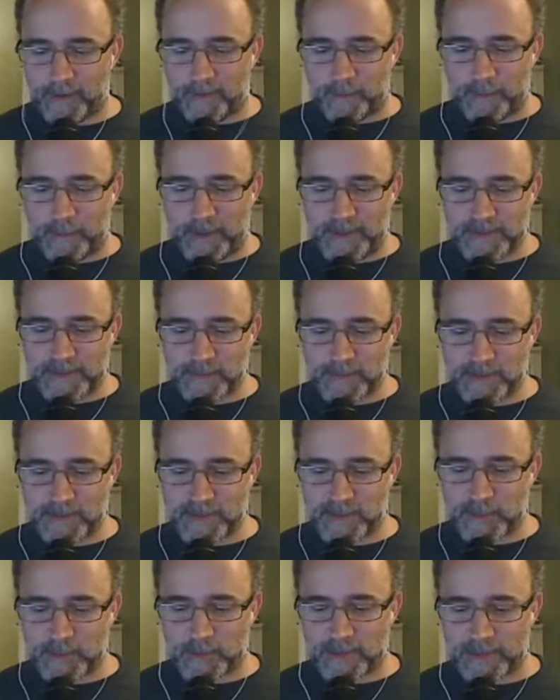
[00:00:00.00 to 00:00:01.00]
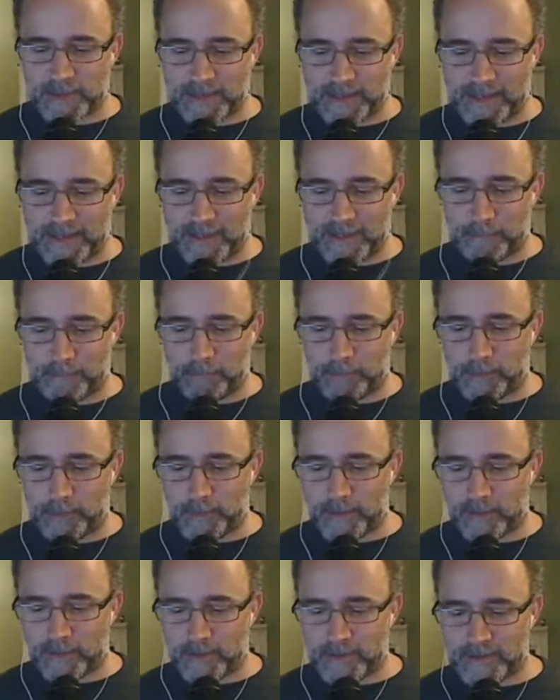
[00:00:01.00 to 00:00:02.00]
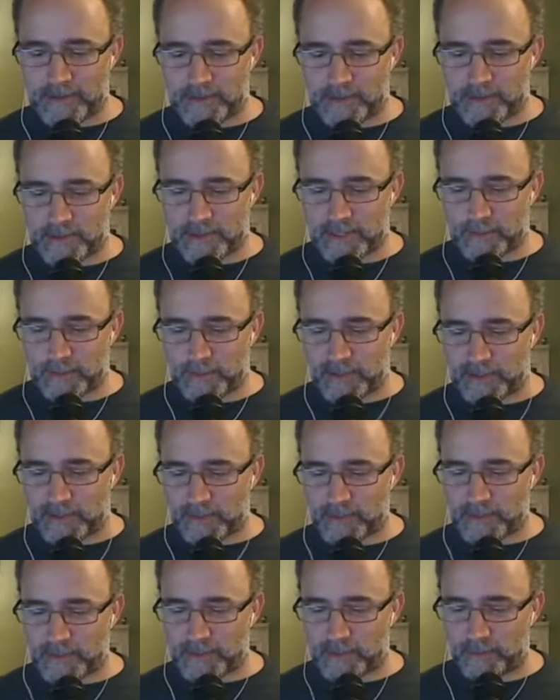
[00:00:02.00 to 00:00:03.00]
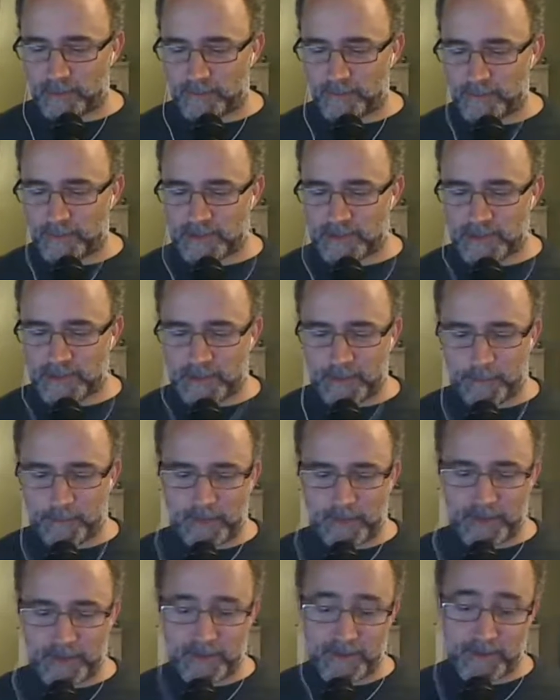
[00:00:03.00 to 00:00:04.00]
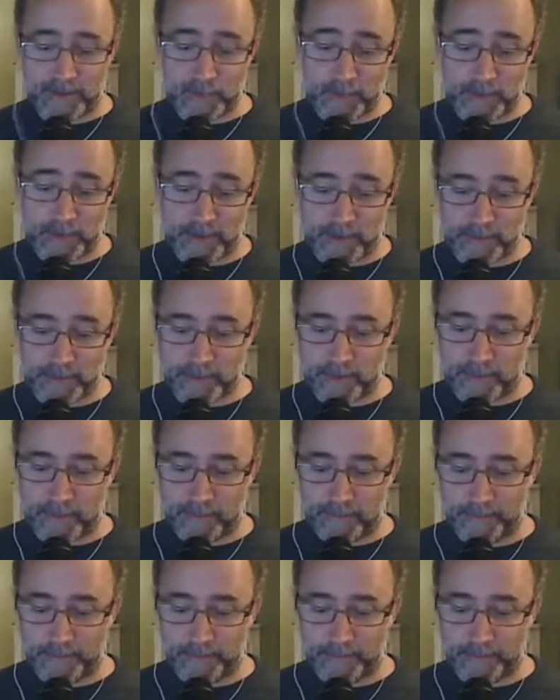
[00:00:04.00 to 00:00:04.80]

baked with shortening and blueberries she picked herself. She didn't pick the shortening herself.